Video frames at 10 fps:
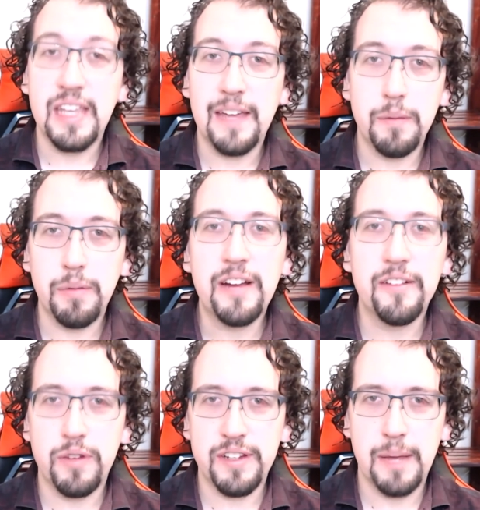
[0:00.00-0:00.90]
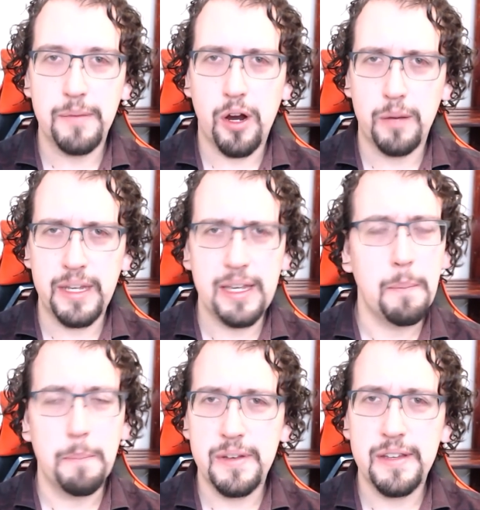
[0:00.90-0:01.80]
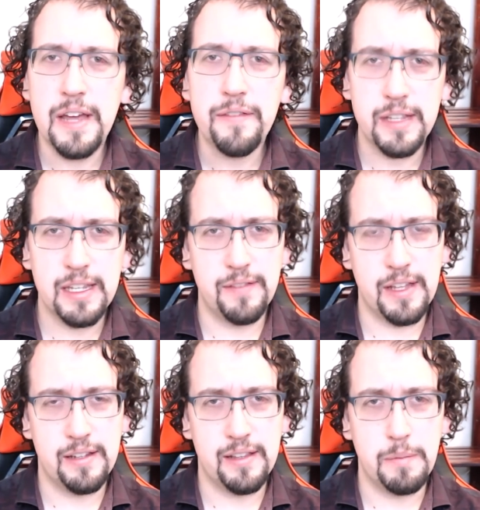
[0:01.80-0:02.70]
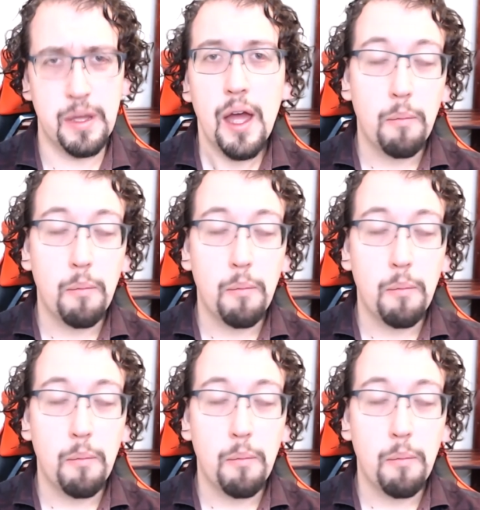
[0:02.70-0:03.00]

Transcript: If the players want time to RP, definitely give that to them.